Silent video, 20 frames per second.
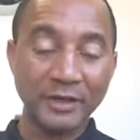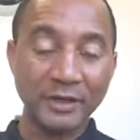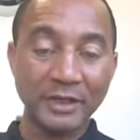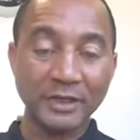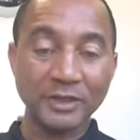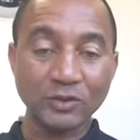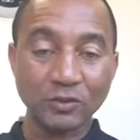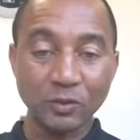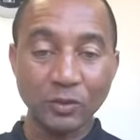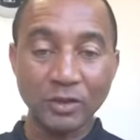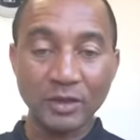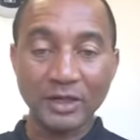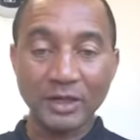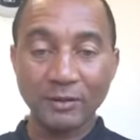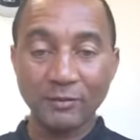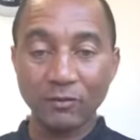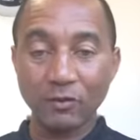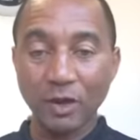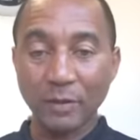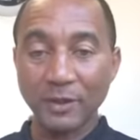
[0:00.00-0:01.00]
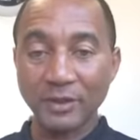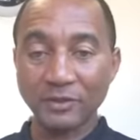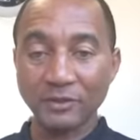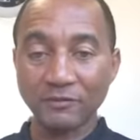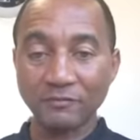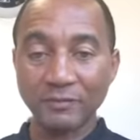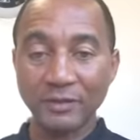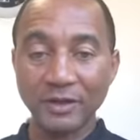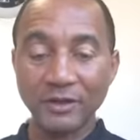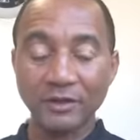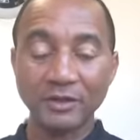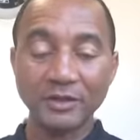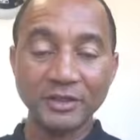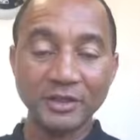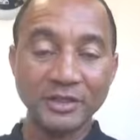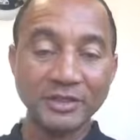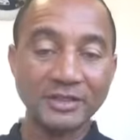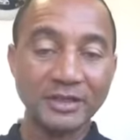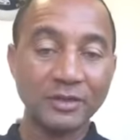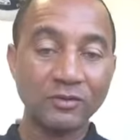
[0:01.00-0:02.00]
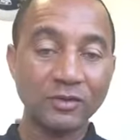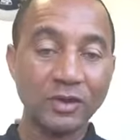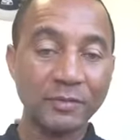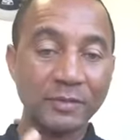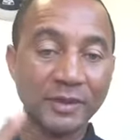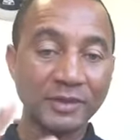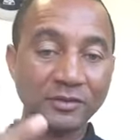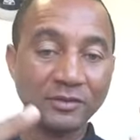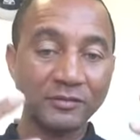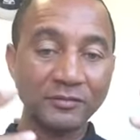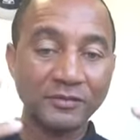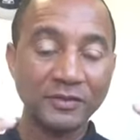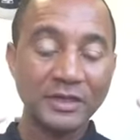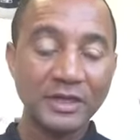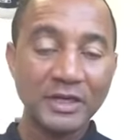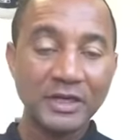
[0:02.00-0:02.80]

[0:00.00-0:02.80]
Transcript: network and who are part of my audience and who are part of